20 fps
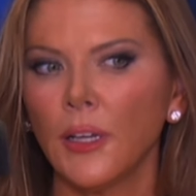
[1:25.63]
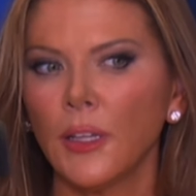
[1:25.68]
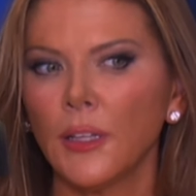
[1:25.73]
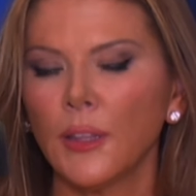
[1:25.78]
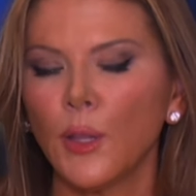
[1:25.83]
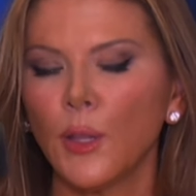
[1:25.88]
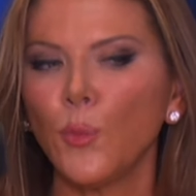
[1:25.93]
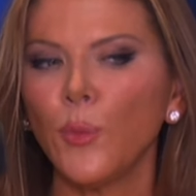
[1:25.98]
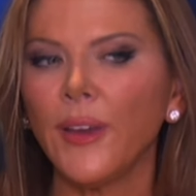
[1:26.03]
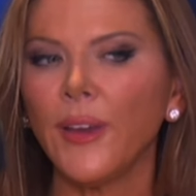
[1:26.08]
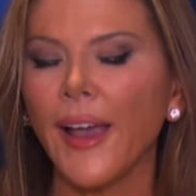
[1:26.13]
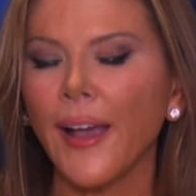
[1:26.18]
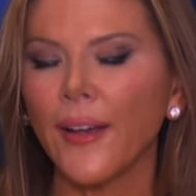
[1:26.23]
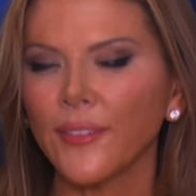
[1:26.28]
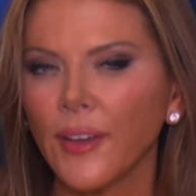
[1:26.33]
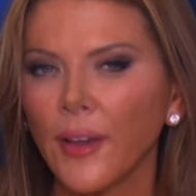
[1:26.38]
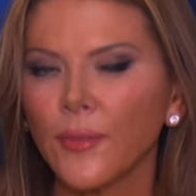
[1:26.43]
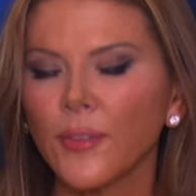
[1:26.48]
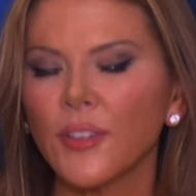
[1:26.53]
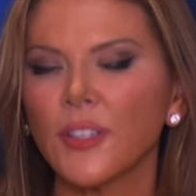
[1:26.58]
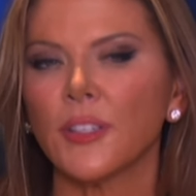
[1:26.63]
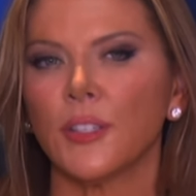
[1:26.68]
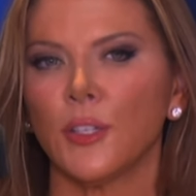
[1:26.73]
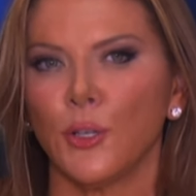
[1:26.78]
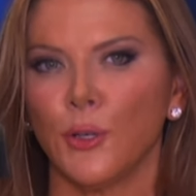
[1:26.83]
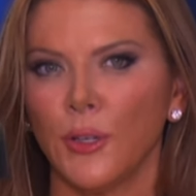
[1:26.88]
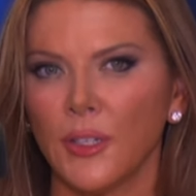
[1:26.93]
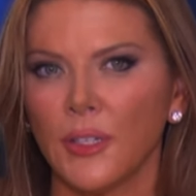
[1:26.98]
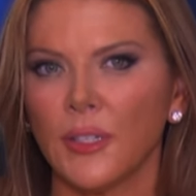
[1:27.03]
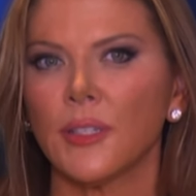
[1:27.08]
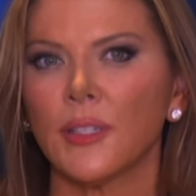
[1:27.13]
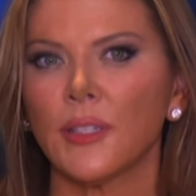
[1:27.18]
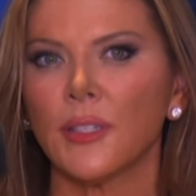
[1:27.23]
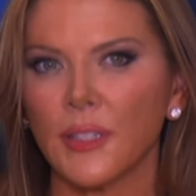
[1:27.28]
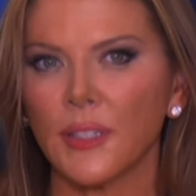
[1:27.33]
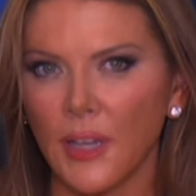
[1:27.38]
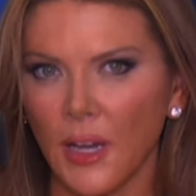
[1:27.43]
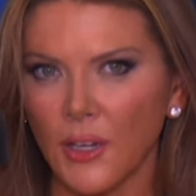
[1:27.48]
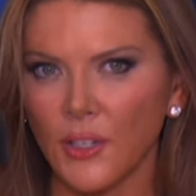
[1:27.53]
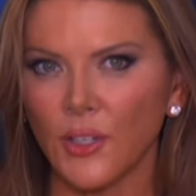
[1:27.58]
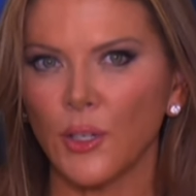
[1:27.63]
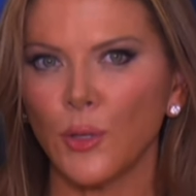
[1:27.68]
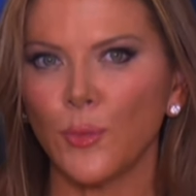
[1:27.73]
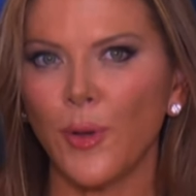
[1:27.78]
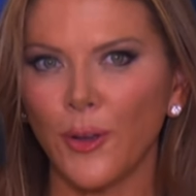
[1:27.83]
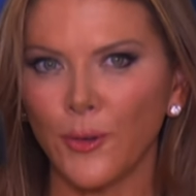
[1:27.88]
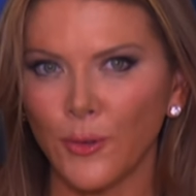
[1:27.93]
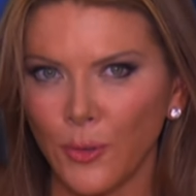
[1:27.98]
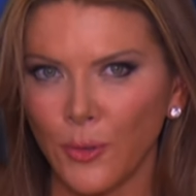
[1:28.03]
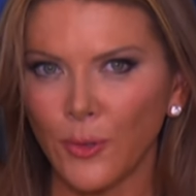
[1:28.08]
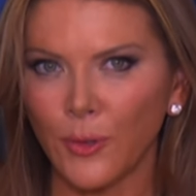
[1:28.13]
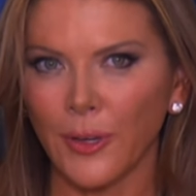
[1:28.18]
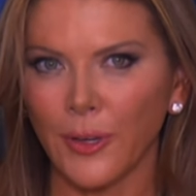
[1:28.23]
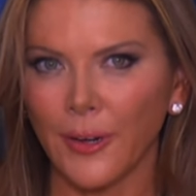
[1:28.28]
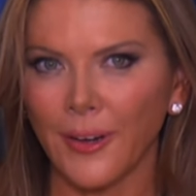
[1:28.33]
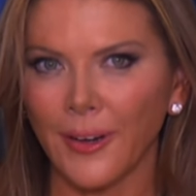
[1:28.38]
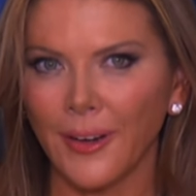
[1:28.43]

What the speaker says: then we have to have a serious discussion about nuclear.